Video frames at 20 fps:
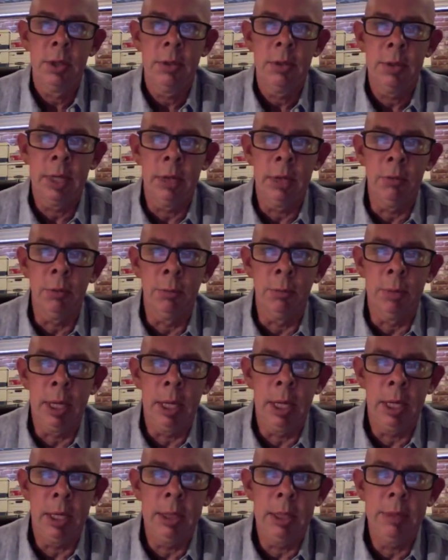that
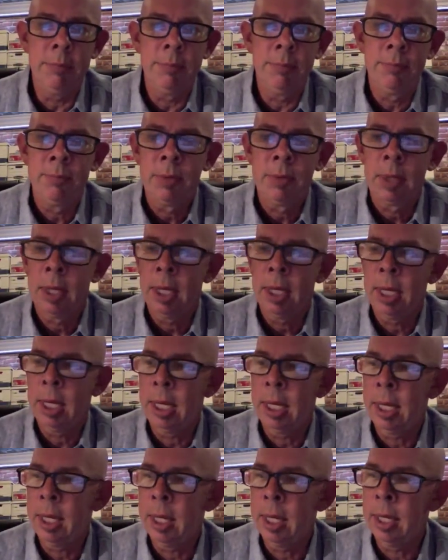remain,
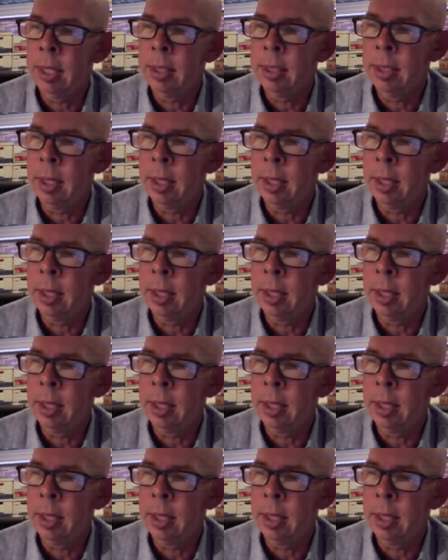and